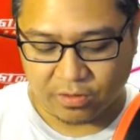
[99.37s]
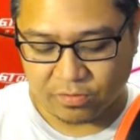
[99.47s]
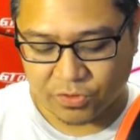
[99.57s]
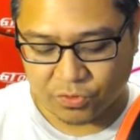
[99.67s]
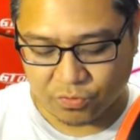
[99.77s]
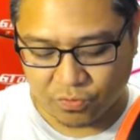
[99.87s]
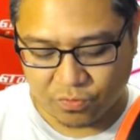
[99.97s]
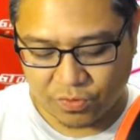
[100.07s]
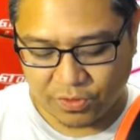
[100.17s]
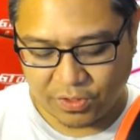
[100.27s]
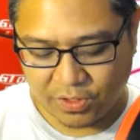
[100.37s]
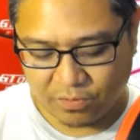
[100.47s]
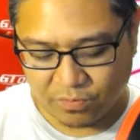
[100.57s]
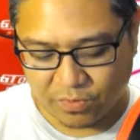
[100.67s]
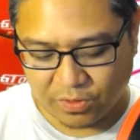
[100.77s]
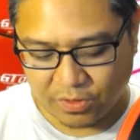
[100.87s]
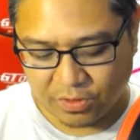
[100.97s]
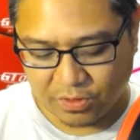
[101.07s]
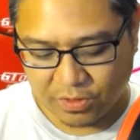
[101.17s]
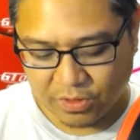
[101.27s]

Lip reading: It's really